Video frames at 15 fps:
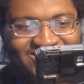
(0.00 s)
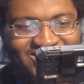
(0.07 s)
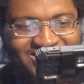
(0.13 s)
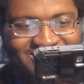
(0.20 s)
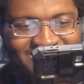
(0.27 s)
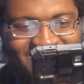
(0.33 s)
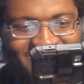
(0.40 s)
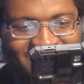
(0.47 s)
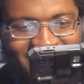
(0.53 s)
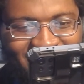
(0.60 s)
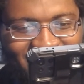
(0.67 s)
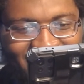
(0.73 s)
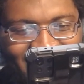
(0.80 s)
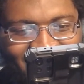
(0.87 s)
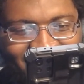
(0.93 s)
is
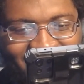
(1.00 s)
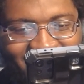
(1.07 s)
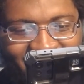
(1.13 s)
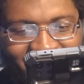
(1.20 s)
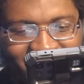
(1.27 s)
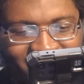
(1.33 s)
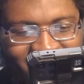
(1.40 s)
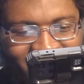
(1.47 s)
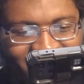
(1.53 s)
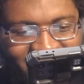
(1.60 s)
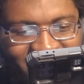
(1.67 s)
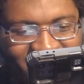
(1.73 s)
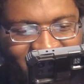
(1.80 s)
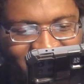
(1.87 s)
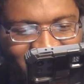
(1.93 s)
no, I will never
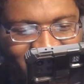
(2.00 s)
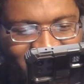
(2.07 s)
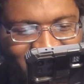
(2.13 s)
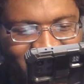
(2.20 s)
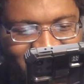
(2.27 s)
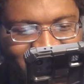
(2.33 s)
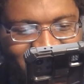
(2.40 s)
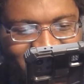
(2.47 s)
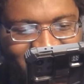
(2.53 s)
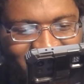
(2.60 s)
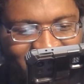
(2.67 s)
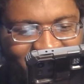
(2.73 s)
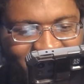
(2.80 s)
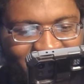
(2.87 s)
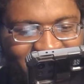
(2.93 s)
forgive you. The
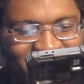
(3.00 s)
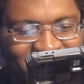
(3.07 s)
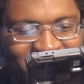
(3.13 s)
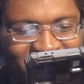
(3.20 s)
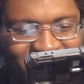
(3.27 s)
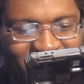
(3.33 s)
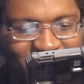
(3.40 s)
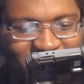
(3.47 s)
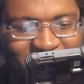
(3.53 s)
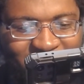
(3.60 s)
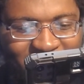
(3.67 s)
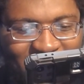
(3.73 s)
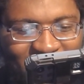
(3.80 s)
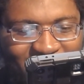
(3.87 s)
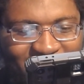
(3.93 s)
young man screams,
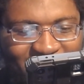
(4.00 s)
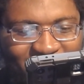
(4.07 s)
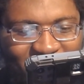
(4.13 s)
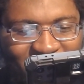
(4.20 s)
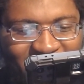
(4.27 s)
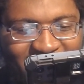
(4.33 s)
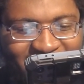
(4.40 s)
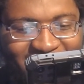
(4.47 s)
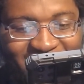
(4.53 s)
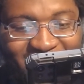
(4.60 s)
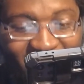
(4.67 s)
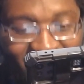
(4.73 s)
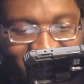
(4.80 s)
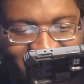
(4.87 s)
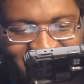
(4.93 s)
blowing away the
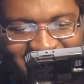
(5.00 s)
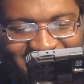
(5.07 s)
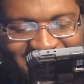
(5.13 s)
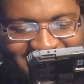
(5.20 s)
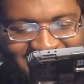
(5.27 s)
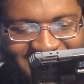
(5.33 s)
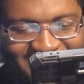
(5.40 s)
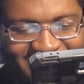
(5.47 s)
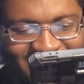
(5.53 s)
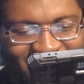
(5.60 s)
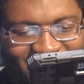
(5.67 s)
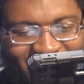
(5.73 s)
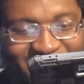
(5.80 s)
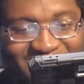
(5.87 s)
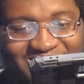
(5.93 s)
darkness.
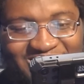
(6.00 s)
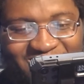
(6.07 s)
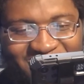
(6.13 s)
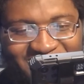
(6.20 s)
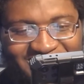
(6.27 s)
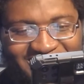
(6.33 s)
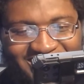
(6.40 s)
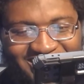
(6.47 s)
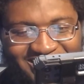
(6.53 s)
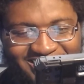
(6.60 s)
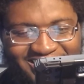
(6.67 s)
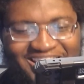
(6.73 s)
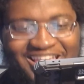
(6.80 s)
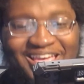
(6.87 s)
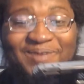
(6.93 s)
370 in. And
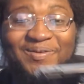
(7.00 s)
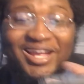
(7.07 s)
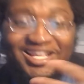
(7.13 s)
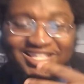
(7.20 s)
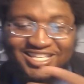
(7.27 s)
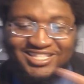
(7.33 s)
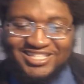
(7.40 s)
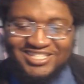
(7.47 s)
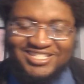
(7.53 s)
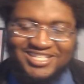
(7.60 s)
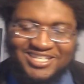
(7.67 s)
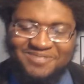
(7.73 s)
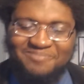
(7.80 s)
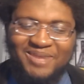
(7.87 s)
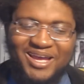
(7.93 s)
we actually get to see
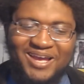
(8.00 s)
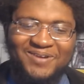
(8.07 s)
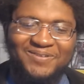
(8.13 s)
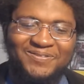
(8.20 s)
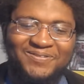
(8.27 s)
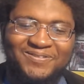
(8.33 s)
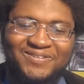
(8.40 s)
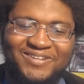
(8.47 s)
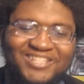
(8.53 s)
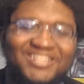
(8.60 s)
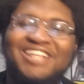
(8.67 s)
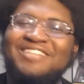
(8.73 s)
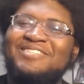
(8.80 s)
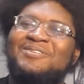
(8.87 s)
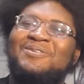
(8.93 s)
his mouth. Yeah,
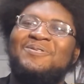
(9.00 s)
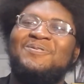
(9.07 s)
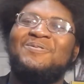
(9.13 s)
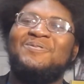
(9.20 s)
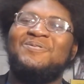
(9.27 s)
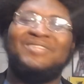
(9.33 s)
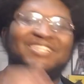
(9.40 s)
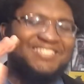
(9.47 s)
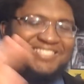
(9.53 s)
that's cool.